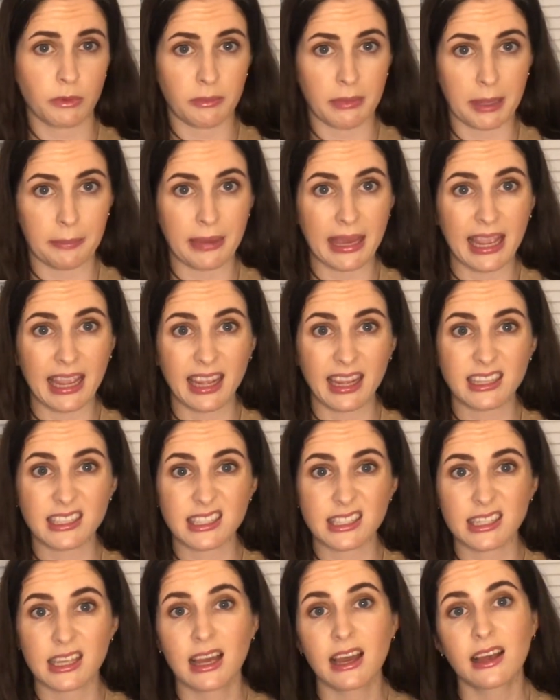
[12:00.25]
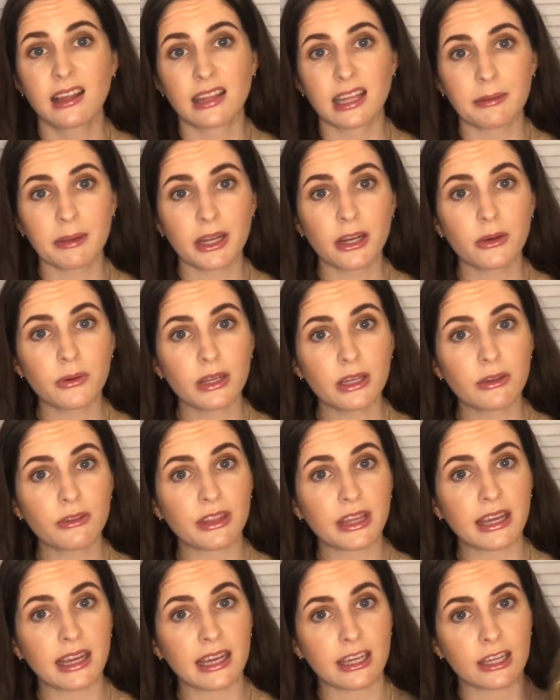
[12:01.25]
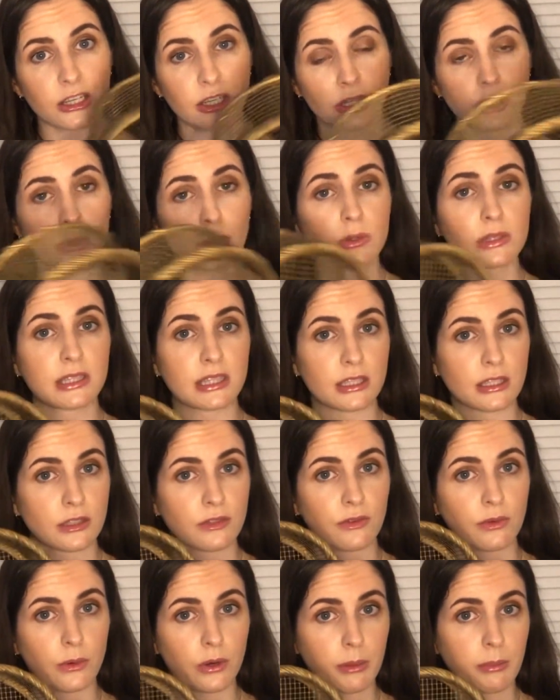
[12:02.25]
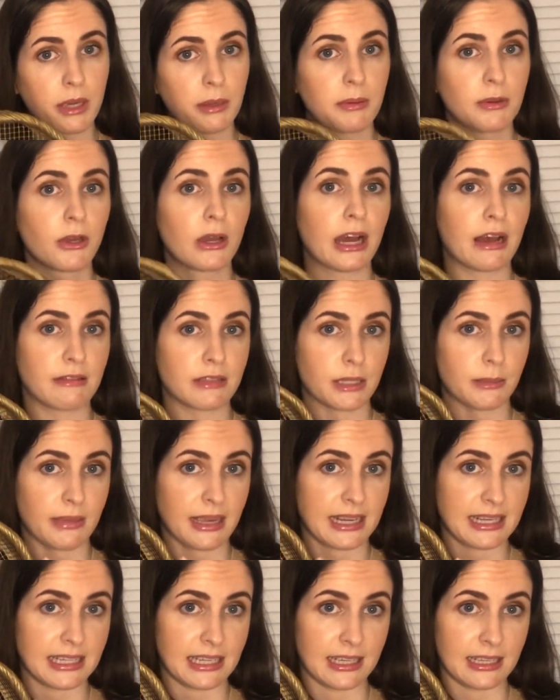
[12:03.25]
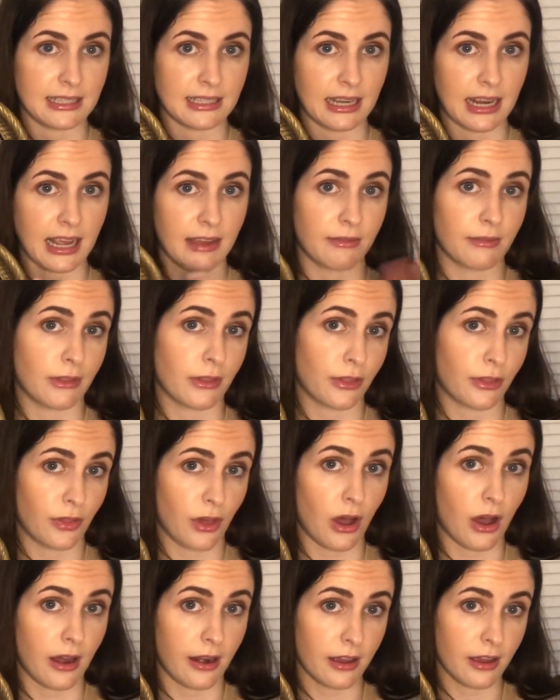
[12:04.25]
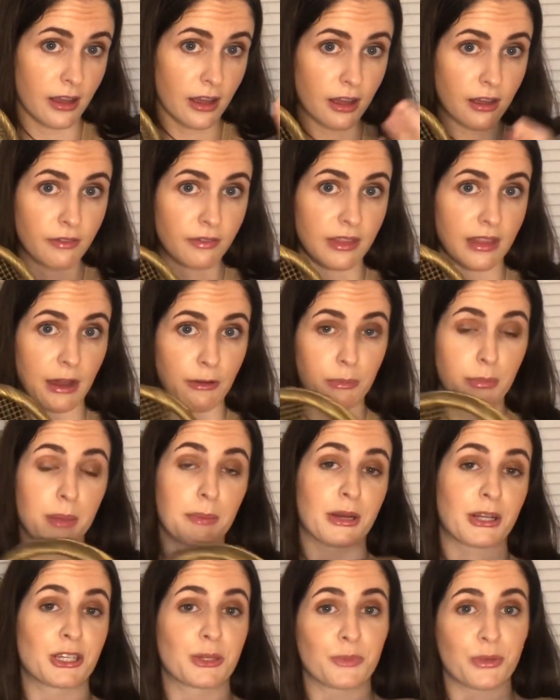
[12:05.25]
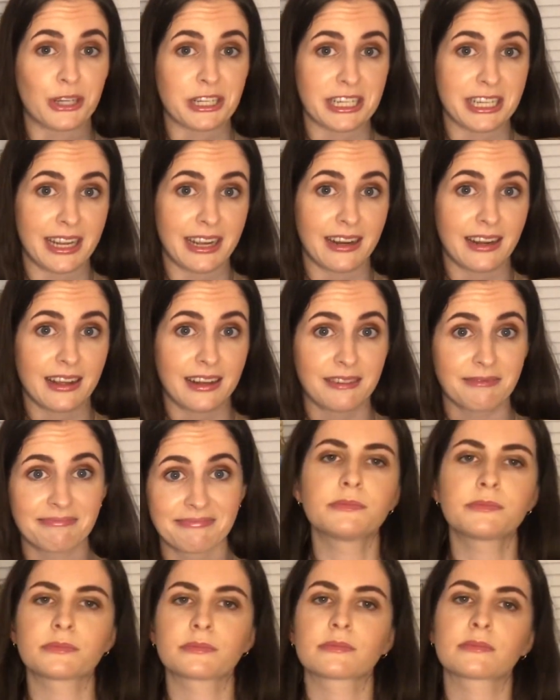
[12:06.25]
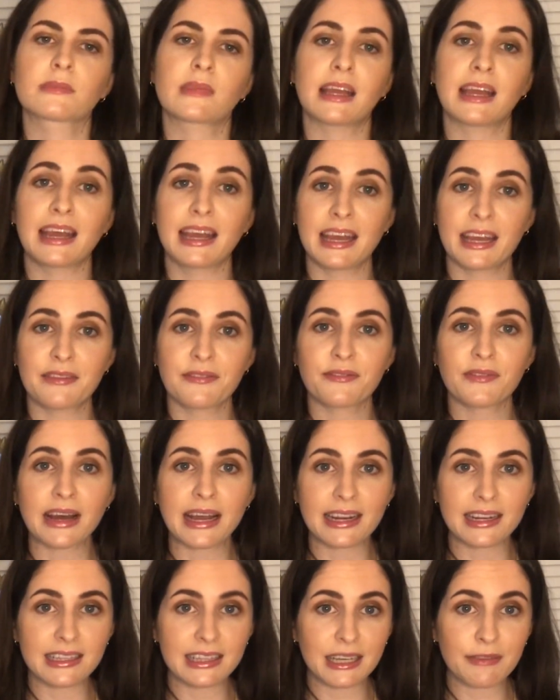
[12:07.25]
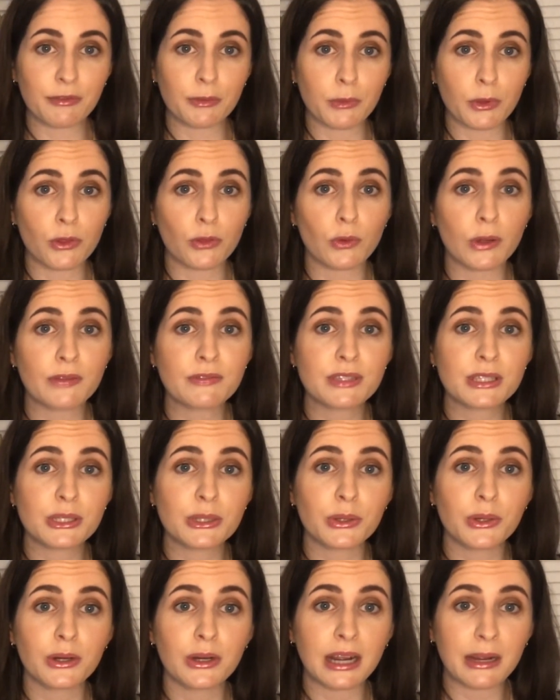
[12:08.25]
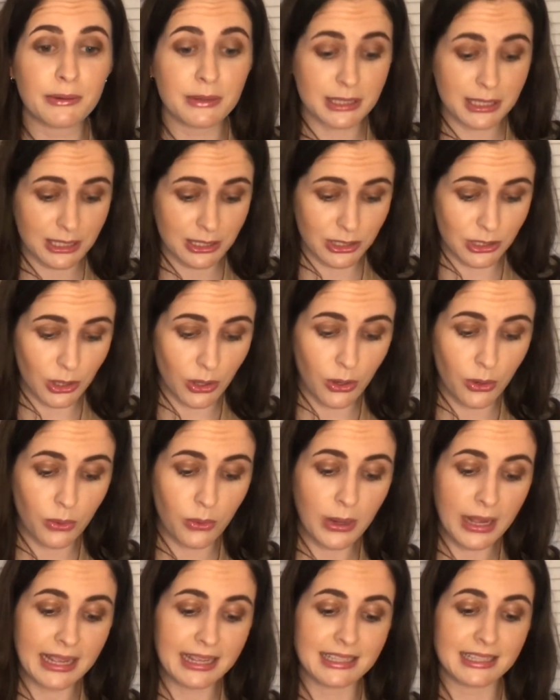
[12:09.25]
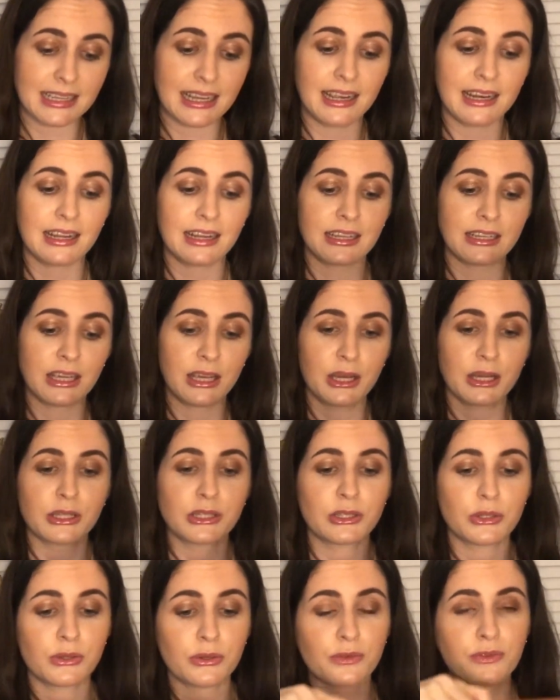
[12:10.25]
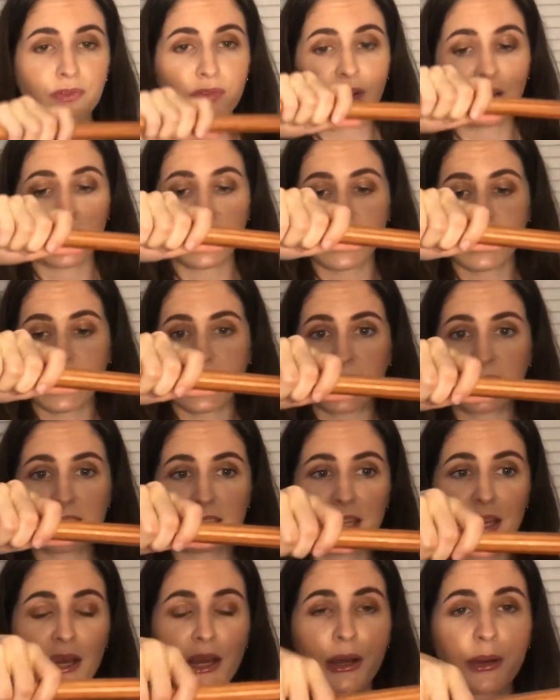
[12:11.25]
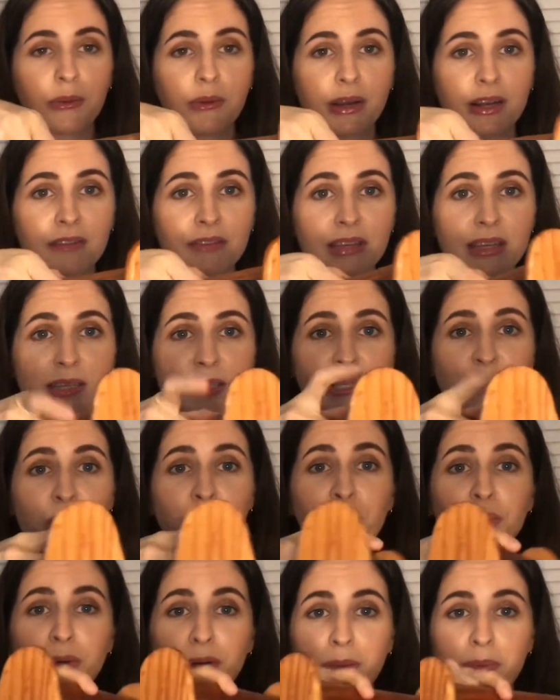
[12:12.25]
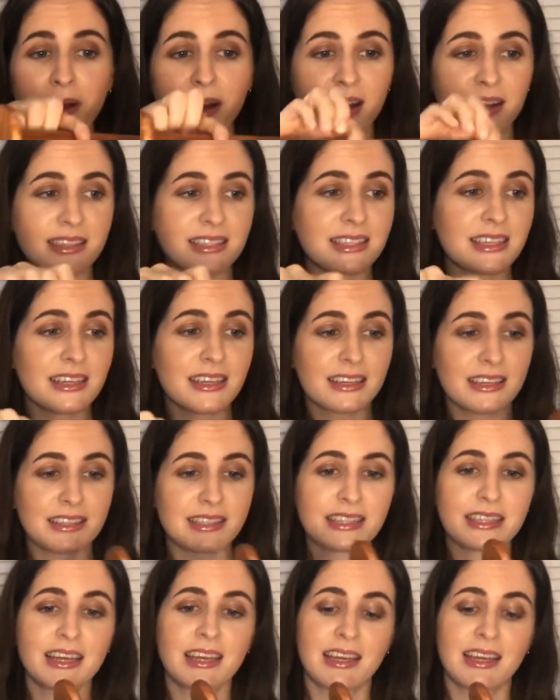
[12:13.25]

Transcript: my paints. Let me know what you think I could use this for. Maybe you have some ideas that I haven't thought of. That would be much appreciated. And finally, from the thrift store, I was so excited to find one of these toolboxes.